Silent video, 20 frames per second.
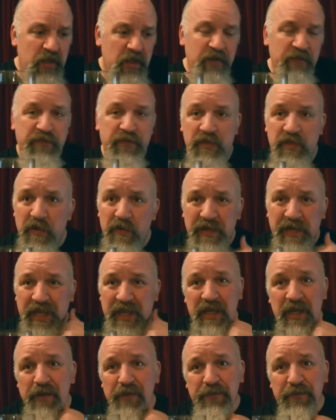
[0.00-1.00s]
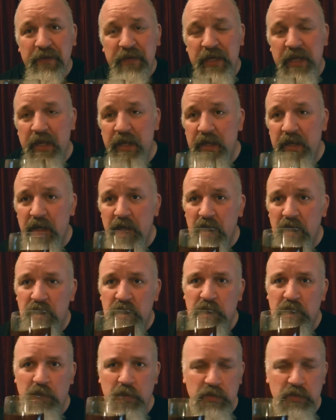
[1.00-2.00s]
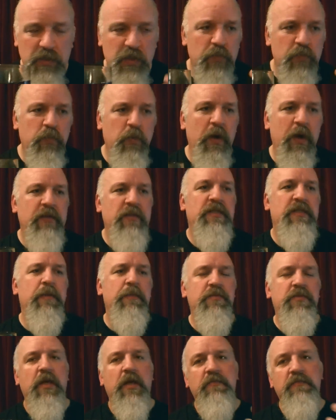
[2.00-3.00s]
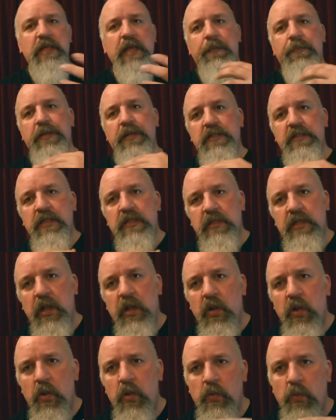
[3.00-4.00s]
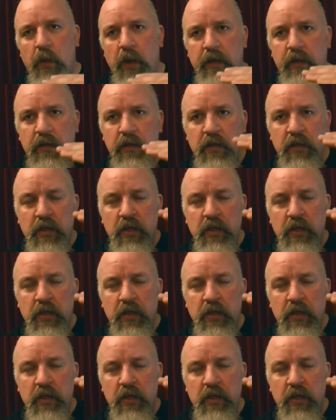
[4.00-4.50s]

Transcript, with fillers: if I don't get nothing there then I because what sometimes happens is a long one